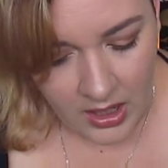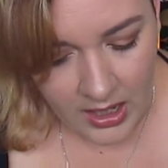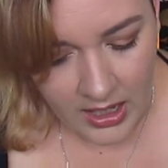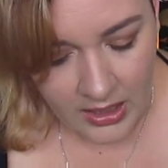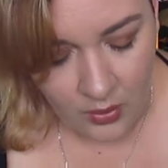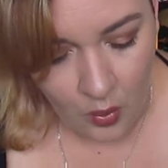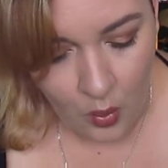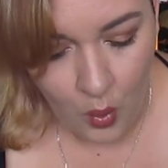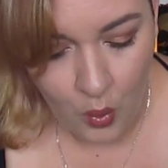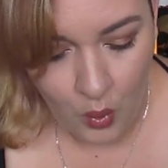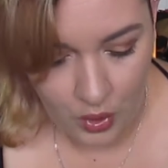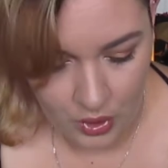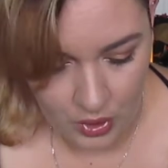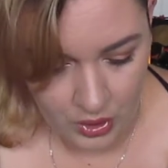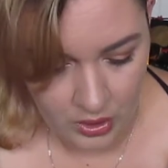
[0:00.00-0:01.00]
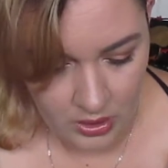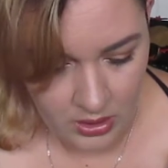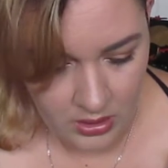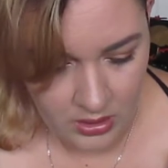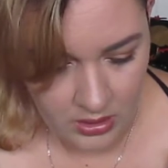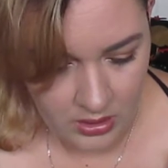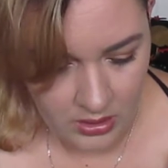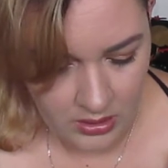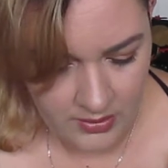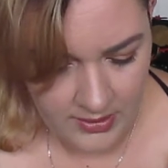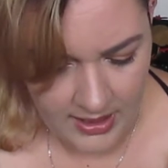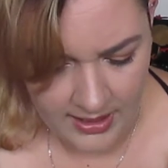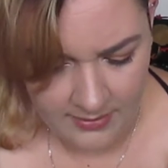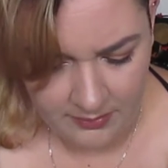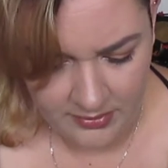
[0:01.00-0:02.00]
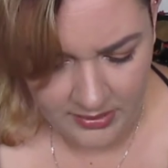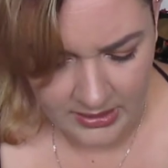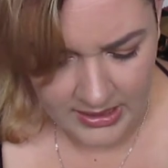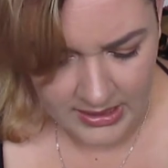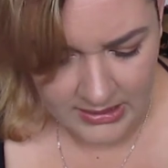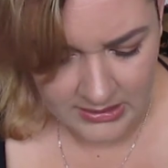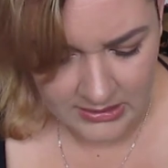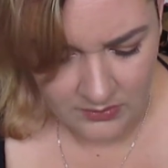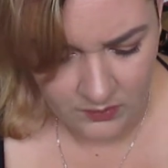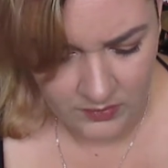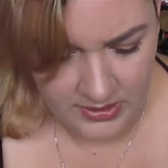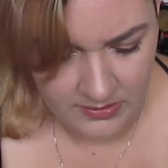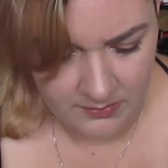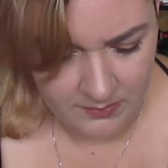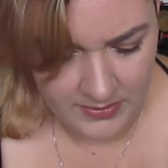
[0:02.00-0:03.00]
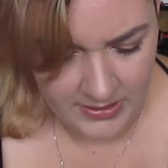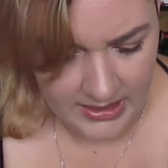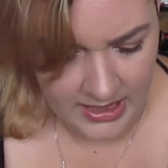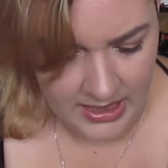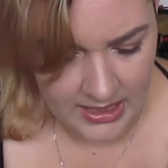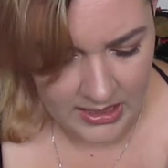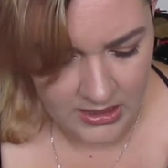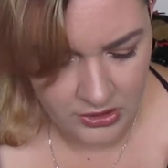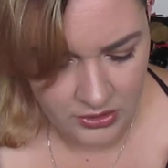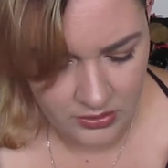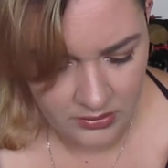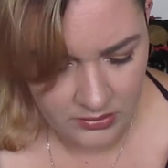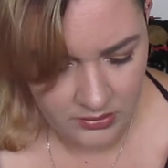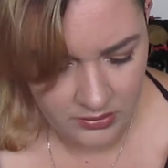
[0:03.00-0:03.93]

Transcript: an order that I placed with BH.